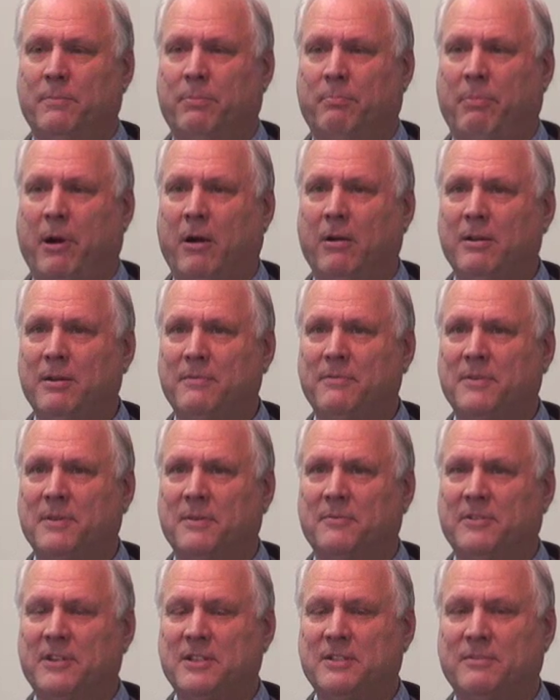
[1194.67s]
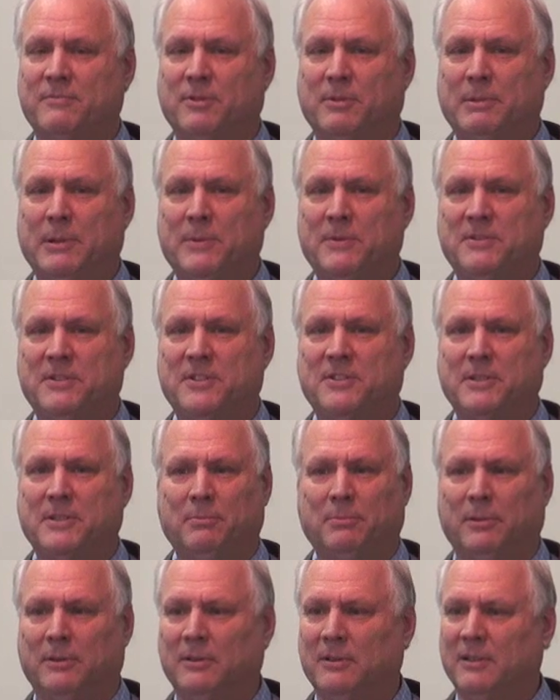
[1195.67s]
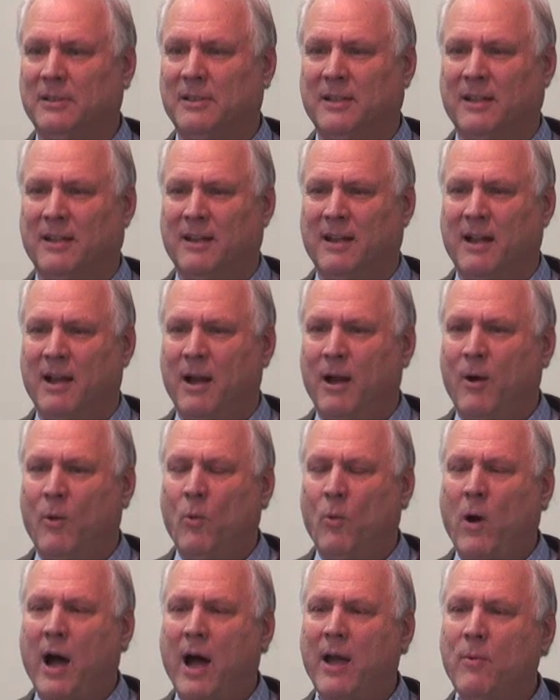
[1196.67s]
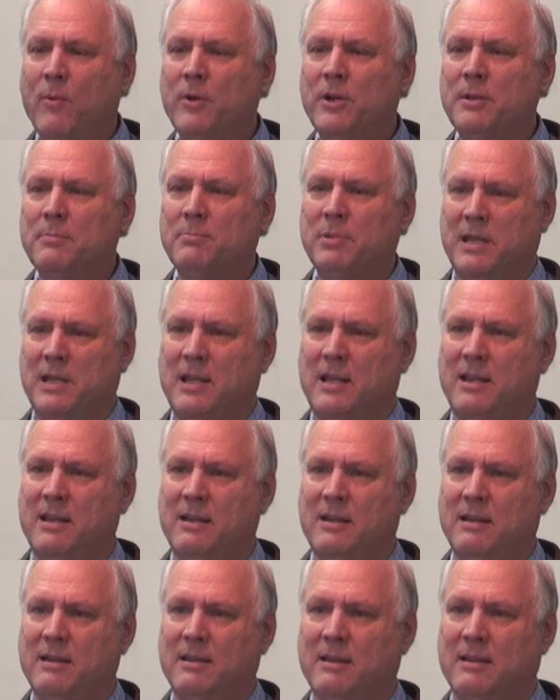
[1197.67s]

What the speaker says: part of the vision for me was just simple. Why would it be